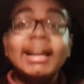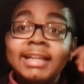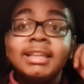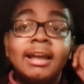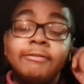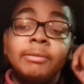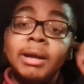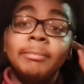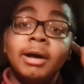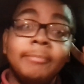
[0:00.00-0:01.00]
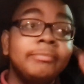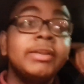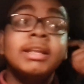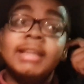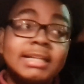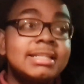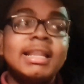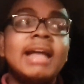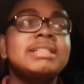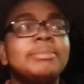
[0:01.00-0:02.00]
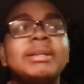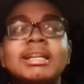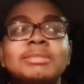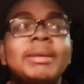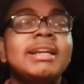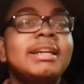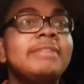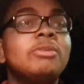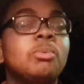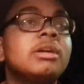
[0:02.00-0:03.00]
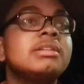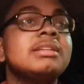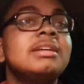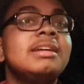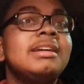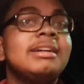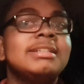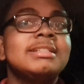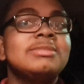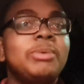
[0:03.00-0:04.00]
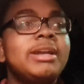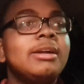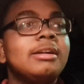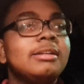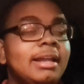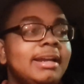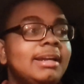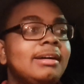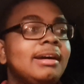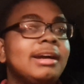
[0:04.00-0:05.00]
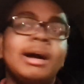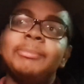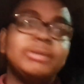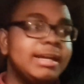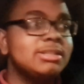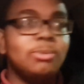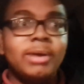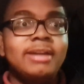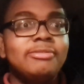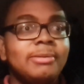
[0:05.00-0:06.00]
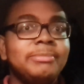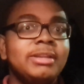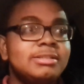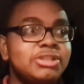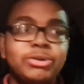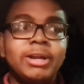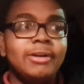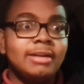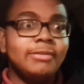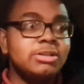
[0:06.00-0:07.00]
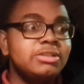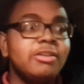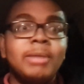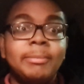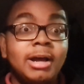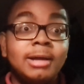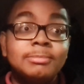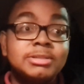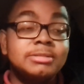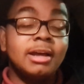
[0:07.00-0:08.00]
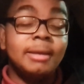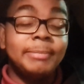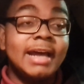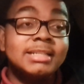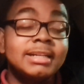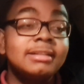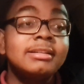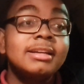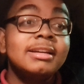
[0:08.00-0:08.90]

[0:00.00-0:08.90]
I get that from my mom. That's that's something that's making it even worse because we are like a couple days away from the two year anniversary of my mom's uh, passing.